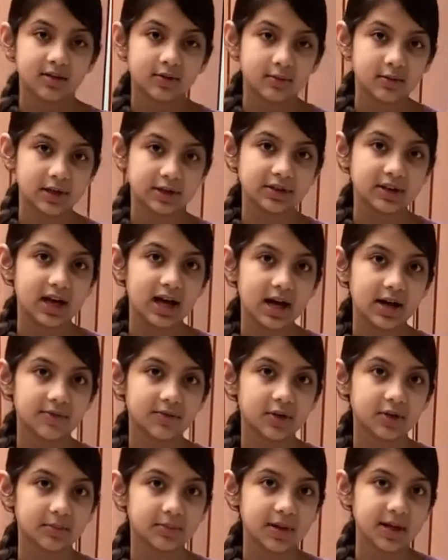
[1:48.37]
When you have
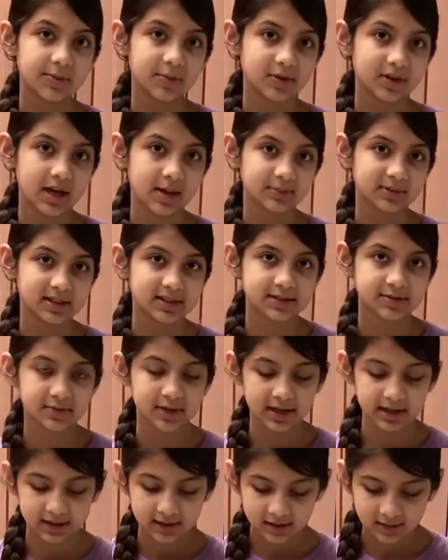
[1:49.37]
your paper napkins
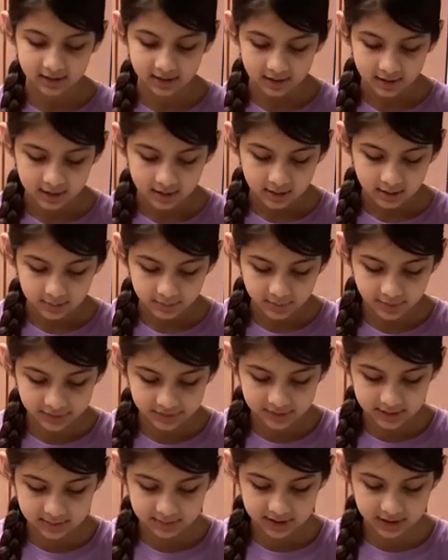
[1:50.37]
ready, put
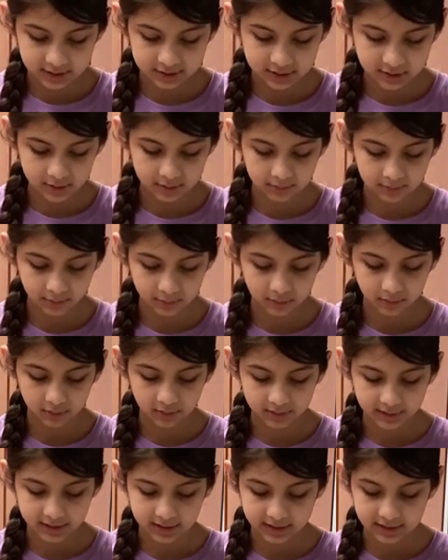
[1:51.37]
them in your
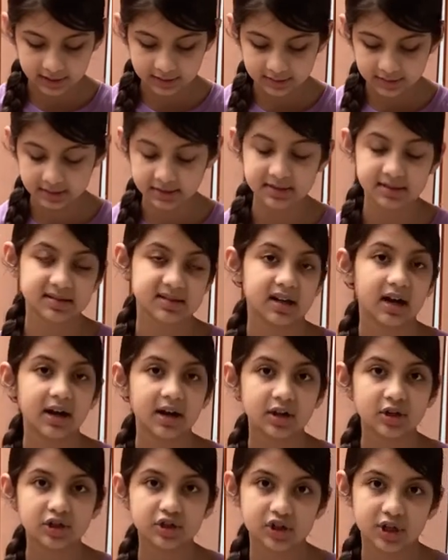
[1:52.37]
bowl in the
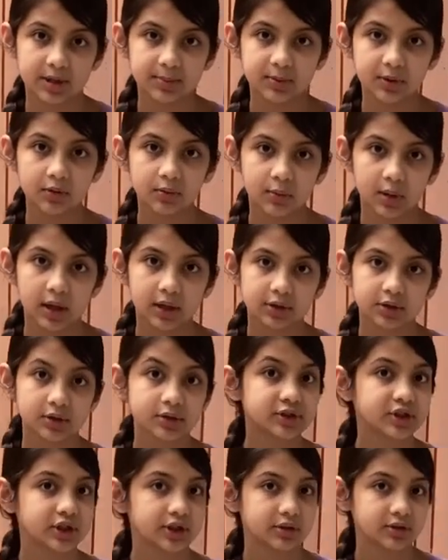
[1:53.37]
desired shape you want your
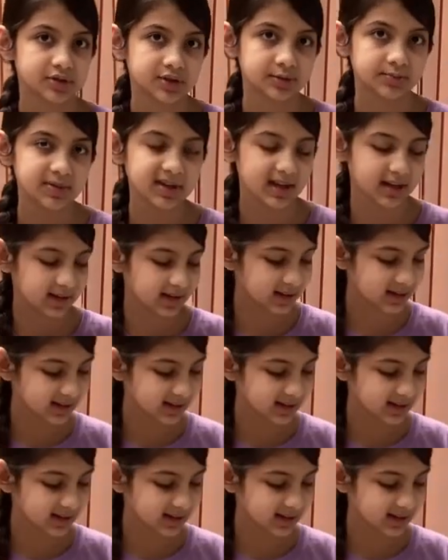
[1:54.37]
geode to be.